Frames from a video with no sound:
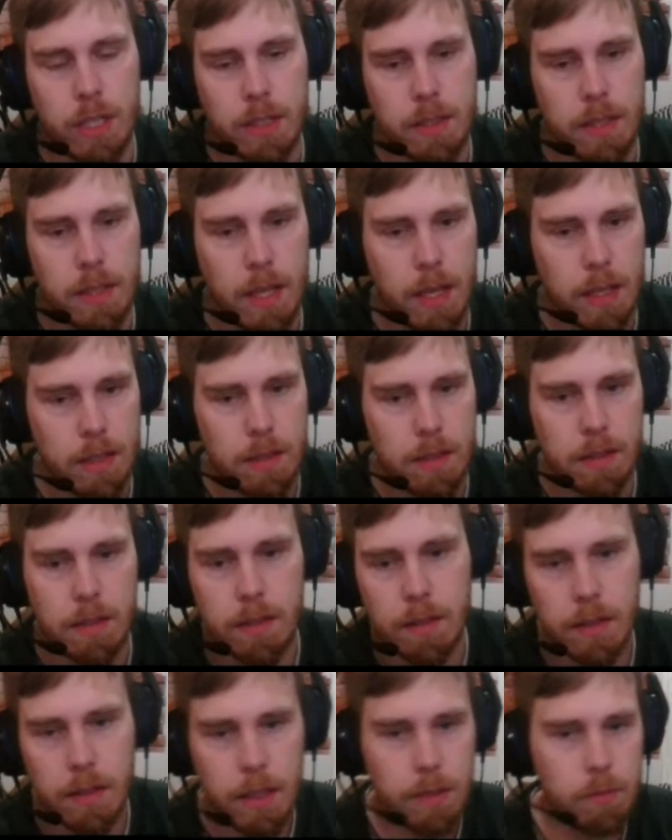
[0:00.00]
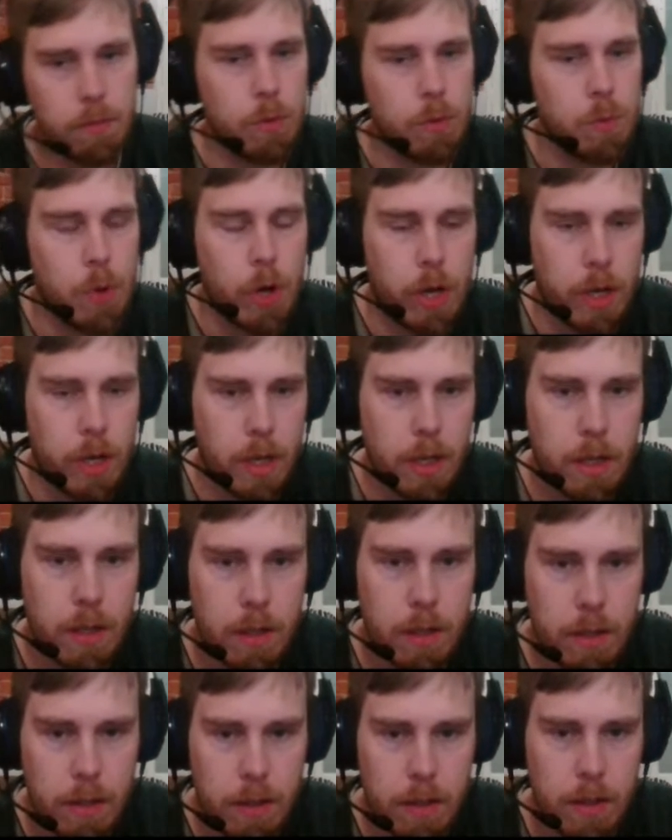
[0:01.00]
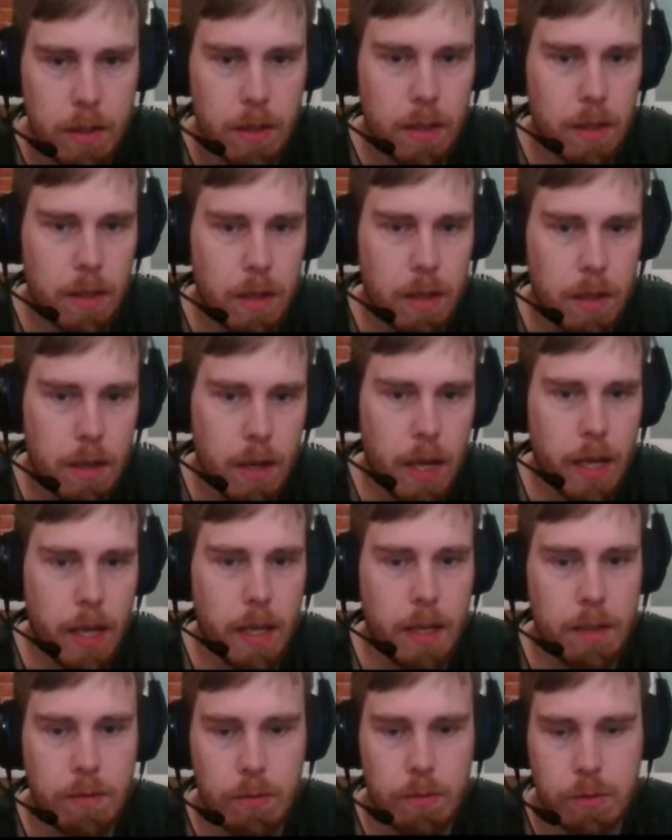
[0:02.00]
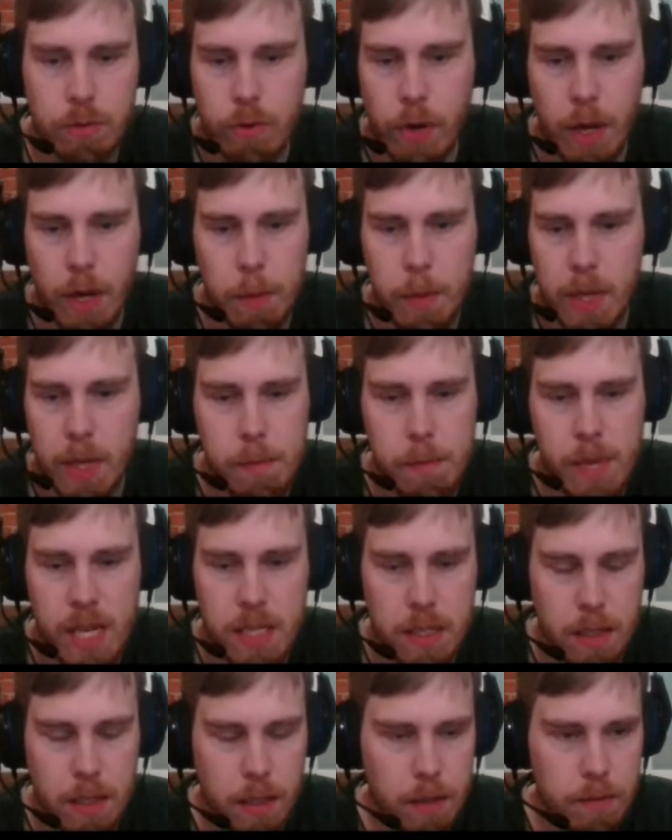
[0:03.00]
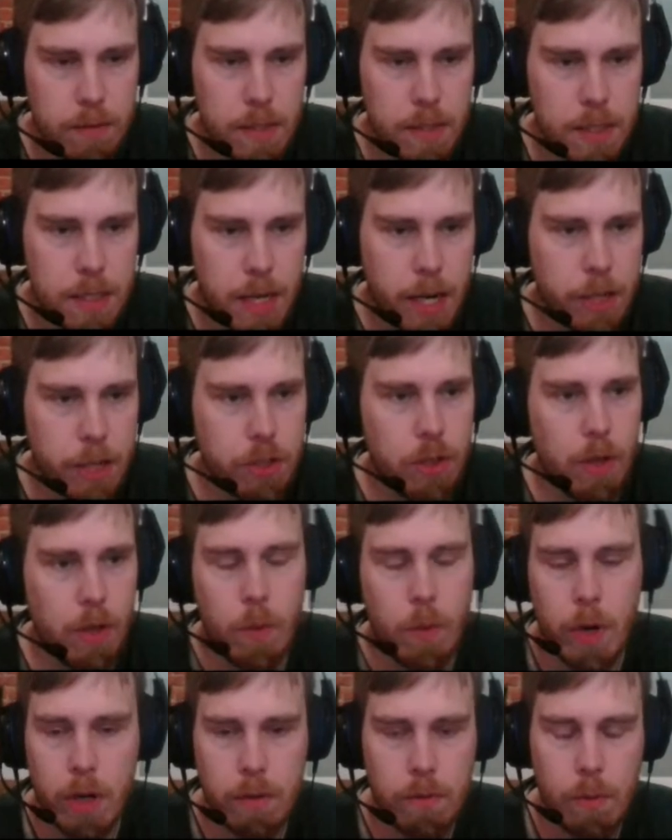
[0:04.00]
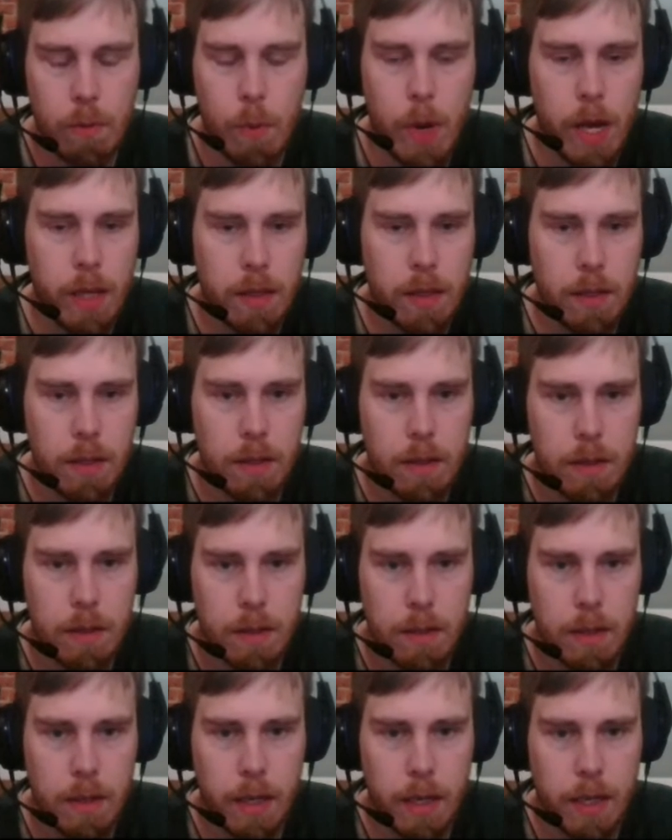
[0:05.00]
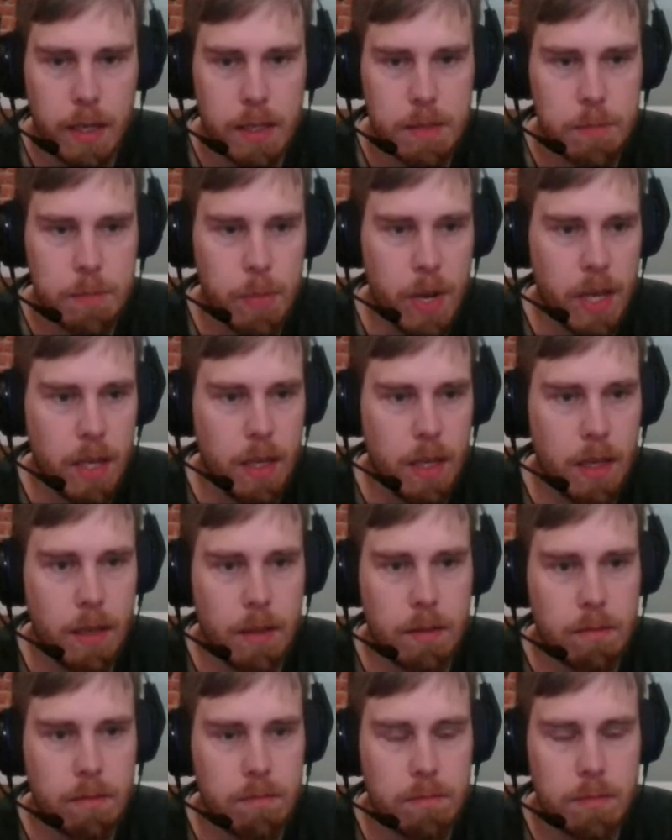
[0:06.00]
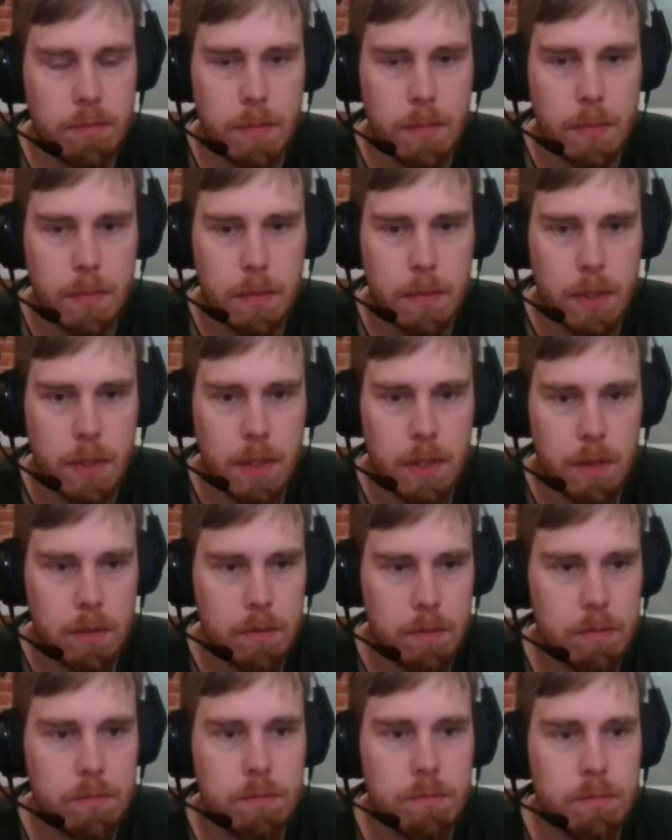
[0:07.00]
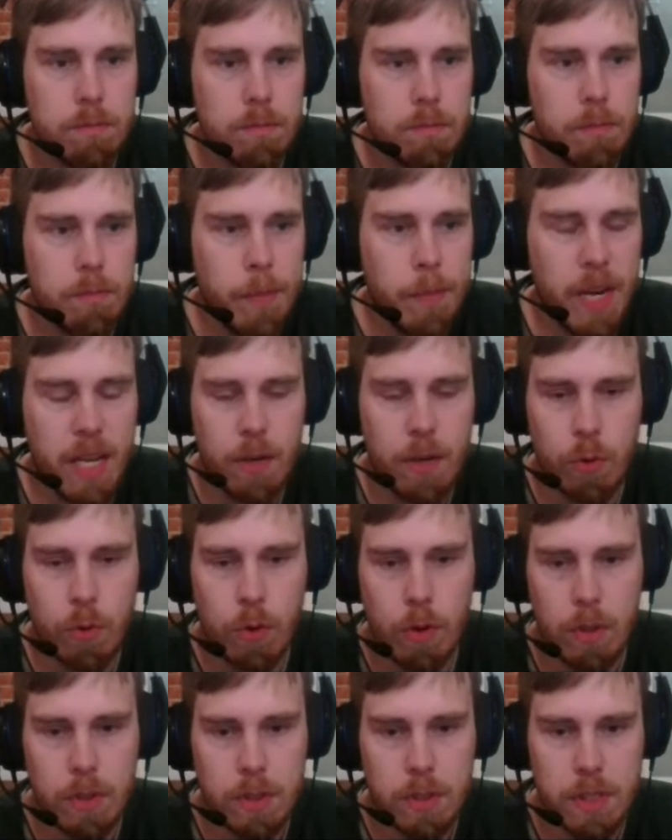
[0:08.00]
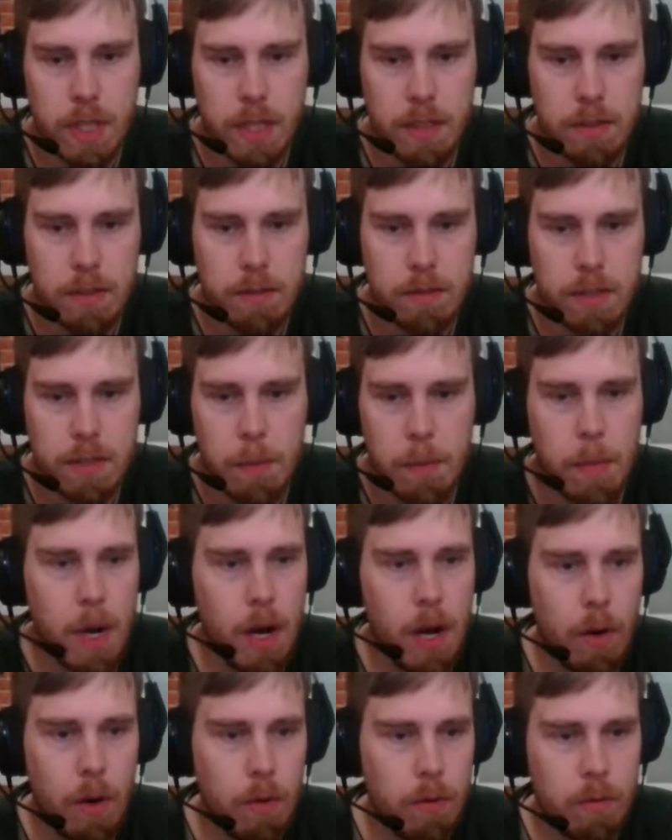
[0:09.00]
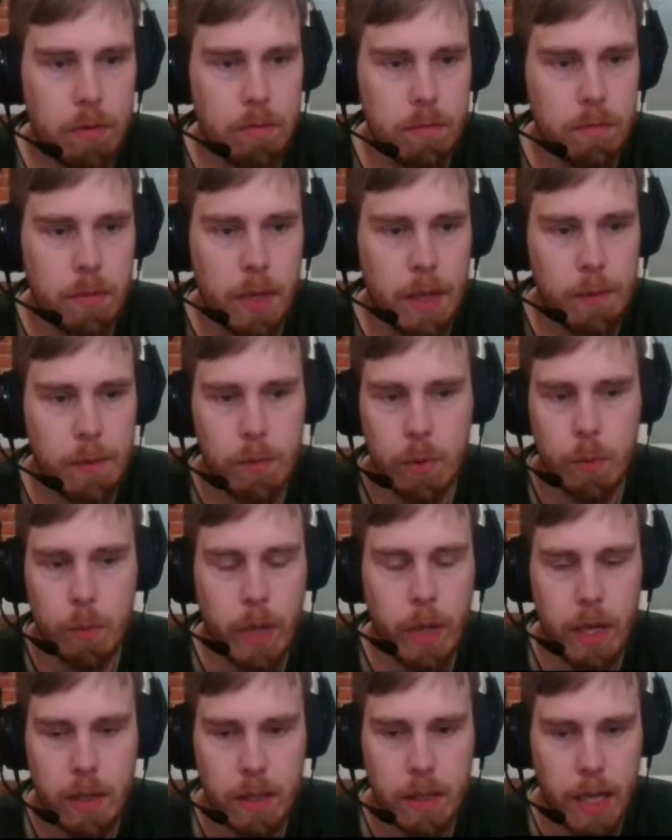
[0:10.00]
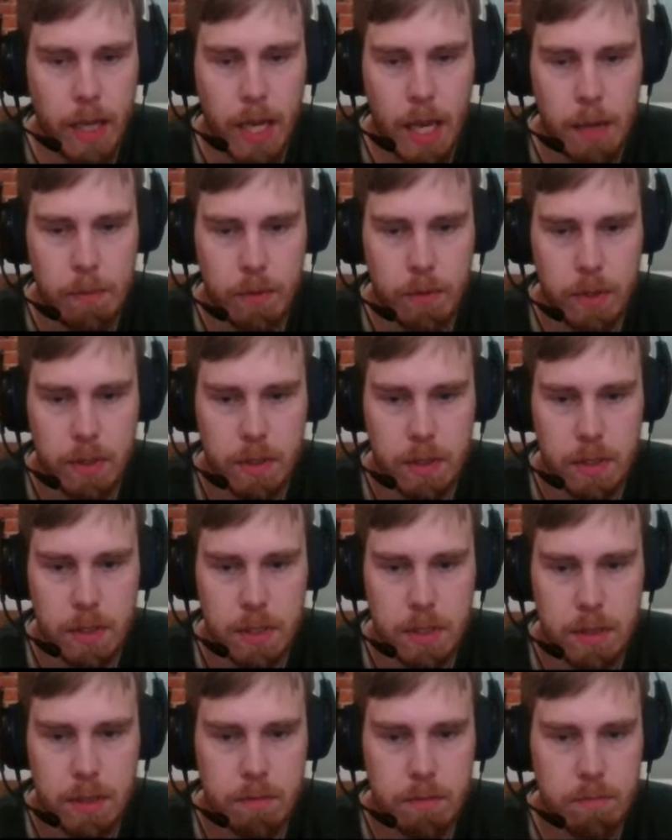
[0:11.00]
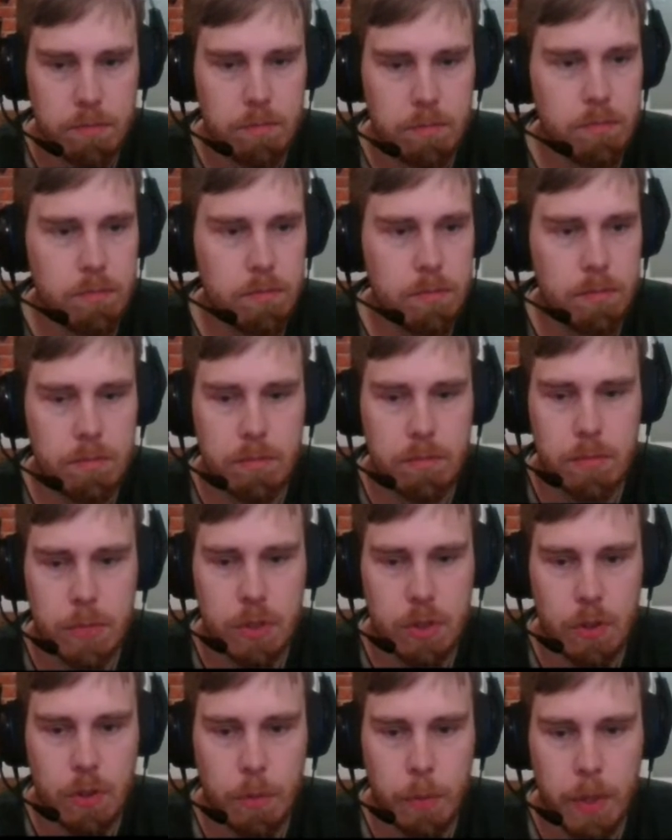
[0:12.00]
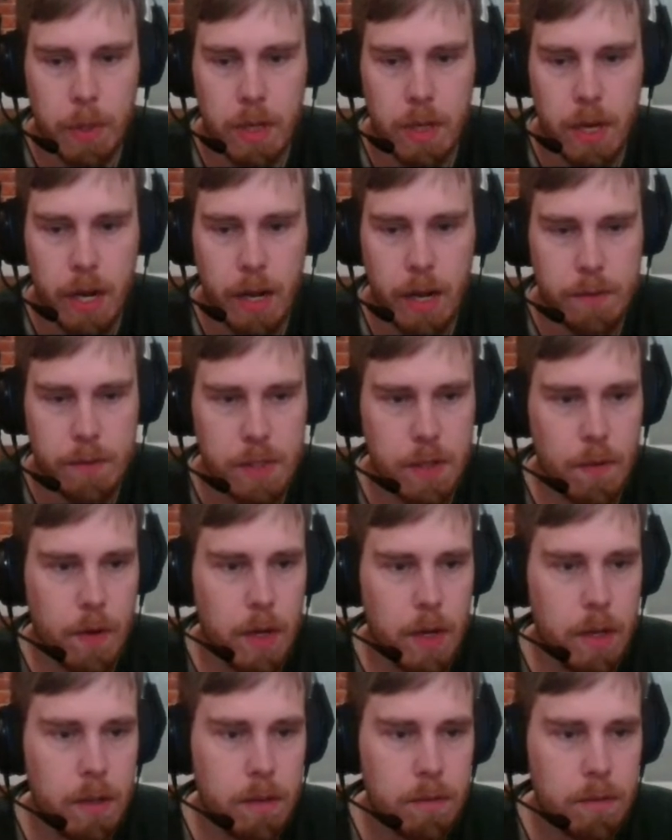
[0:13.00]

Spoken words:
that it would work. Like, it would really be amazing if this actually worked for white. Like, he's breaking many rules and somehow he would win the game with this stupid knight f7.